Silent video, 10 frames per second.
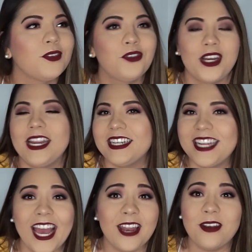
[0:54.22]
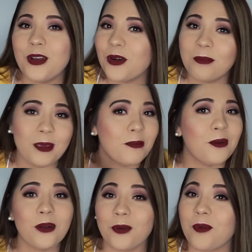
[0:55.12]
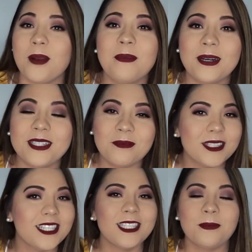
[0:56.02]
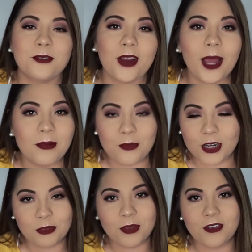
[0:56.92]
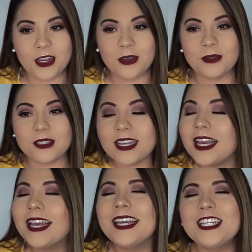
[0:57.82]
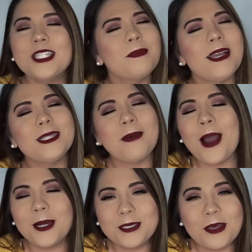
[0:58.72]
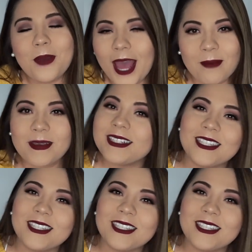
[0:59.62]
freaking 10 people or one person wants to subscribe and watch my videos just makes my heart so happy.